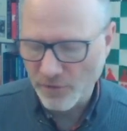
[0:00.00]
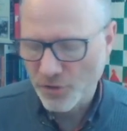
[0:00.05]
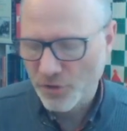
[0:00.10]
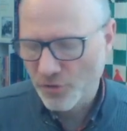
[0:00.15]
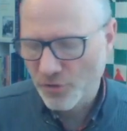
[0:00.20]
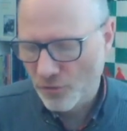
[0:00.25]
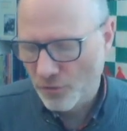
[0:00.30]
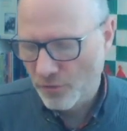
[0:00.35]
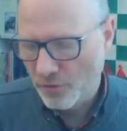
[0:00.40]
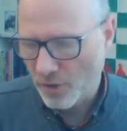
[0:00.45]

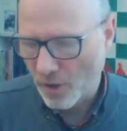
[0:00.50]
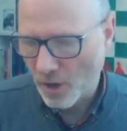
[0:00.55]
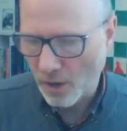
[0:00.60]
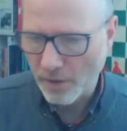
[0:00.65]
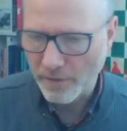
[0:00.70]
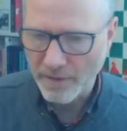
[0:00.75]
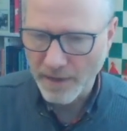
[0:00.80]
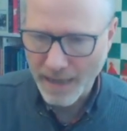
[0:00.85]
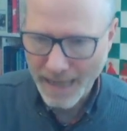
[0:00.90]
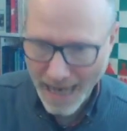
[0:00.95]
stronger are
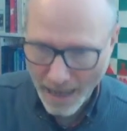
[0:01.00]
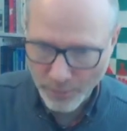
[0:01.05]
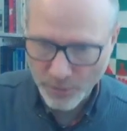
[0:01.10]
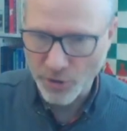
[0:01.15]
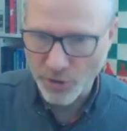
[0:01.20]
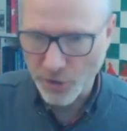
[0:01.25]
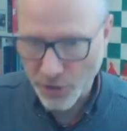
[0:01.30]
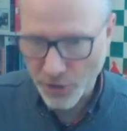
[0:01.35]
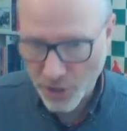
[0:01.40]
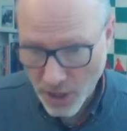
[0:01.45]
the
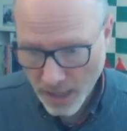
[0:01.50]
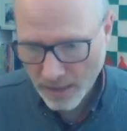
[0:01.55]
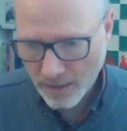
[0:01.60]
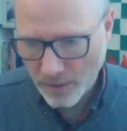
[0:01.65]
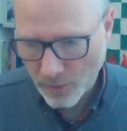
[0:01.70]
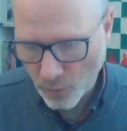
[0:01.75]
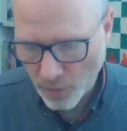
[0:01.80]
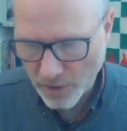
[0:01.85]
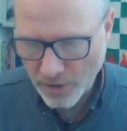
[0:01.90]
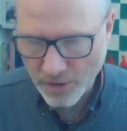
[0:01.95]
capture check,
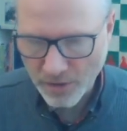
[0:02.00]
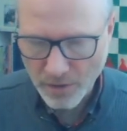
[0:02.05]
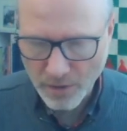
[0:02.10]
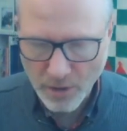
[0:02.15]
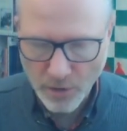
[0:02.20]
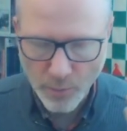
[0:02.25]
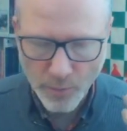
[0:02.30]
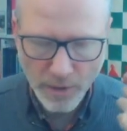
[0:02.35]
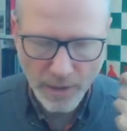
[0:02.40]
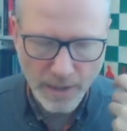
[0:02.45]
which is a
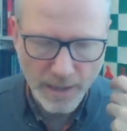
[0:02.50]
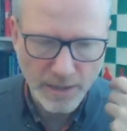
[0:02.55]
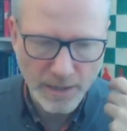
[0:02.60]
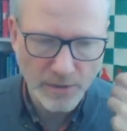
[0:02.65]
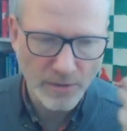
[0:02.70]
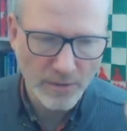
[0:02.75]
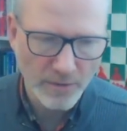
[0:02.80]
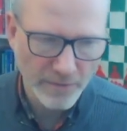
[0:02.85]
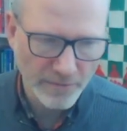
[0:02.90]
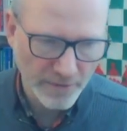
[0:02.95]

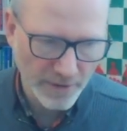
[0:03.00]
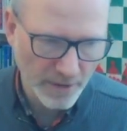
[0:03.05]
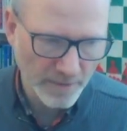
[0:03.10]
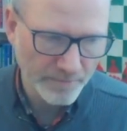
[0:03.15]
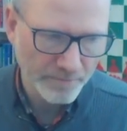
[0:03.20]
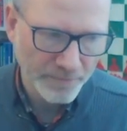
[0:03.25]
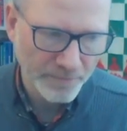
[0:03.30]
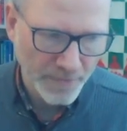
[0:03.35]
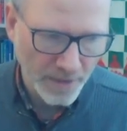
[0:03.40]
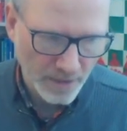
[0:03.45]
combination of the
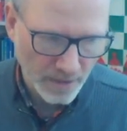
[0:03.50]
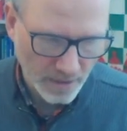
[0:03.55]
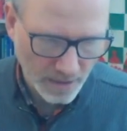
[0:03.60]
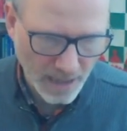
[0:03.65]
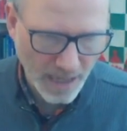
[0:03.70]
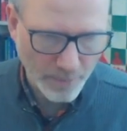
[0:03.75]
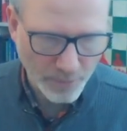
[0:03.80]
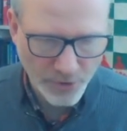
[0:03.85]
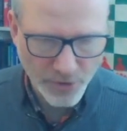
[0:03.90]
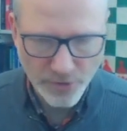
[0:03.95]

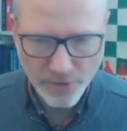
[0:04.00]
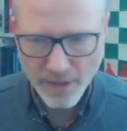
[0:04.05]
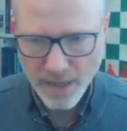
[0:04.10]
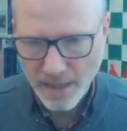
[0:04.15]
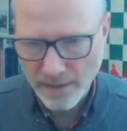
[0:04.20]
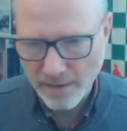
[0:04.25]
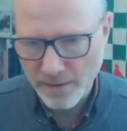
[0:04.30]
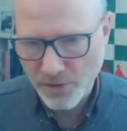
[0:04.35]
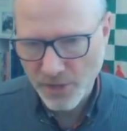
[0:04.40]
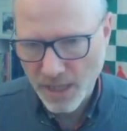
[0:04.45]
capture
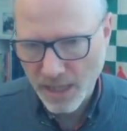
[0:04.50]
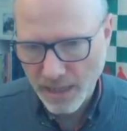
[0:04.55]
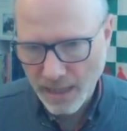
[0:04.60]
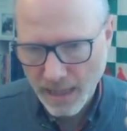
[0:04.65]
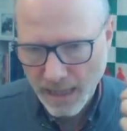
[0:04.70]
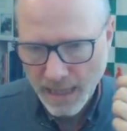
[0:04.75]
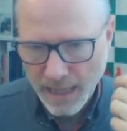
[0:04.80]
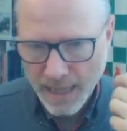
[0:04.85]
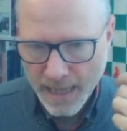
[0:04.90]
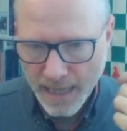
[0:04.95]
and the check,
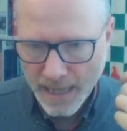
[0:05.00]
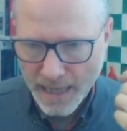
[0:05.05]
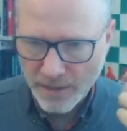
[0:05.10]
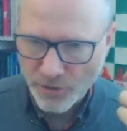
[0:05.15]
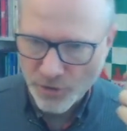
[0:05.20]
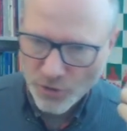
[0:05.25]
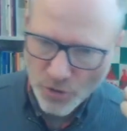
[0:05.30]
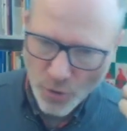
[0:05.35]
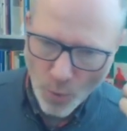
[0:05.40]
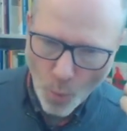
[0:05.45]
and
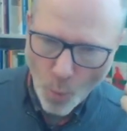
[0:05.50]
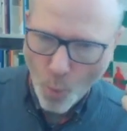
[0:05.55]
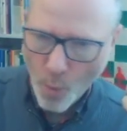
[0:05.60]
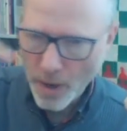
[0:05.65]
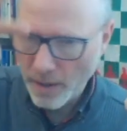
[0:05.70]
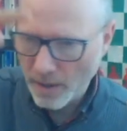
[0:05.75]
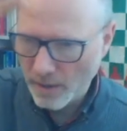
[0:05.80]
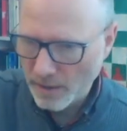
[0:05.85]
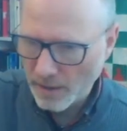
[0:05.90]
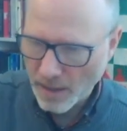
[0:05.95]

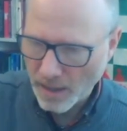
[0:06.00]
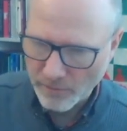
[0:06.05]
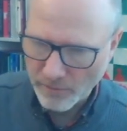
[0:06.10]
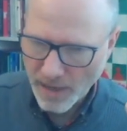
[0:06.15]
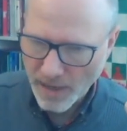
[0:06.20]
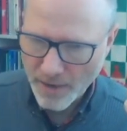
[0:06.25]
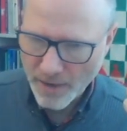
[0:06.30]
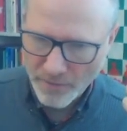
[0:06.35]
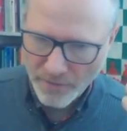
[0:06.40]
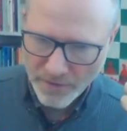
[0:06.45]
somewhere
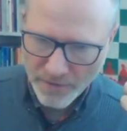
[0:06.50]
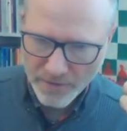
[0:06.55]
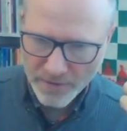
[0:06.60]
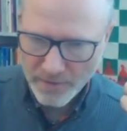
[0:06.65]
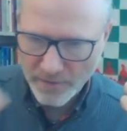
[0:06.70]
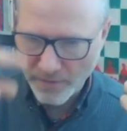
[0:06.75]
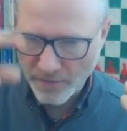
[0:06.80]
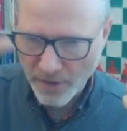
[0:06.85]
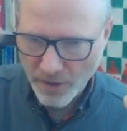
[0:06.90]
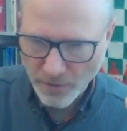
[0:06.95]
around
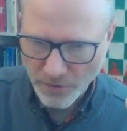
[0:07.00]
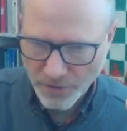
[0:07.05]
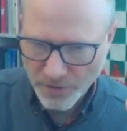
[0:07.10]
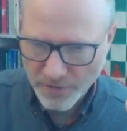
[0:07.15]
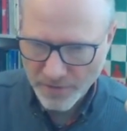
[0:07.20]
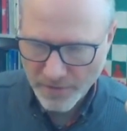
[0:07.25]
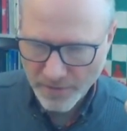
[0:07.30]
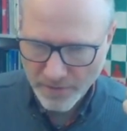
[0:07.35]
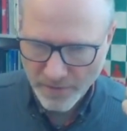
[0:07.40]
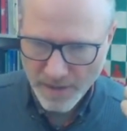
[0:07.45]
those
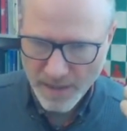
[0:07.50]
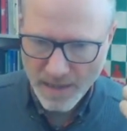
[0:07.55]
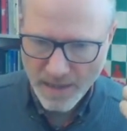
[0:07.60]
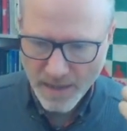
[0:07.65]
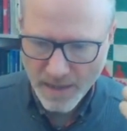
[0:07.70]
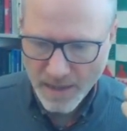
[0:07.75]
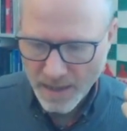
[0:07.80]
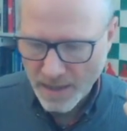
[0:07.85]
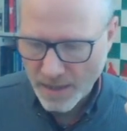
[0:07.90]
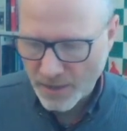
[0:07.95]
three,
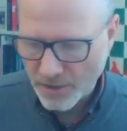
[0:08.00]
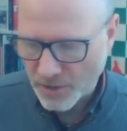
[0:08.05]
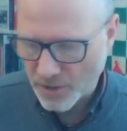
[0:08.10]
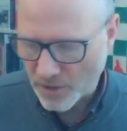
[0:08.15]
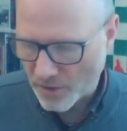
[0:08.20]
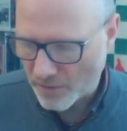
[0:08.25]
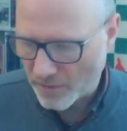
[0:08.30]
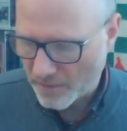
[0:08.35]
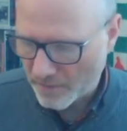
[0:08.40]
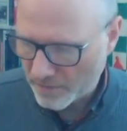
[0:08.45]

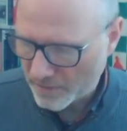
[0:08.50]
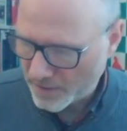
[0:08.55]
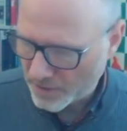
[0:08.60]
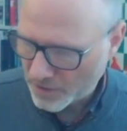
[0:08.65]
so the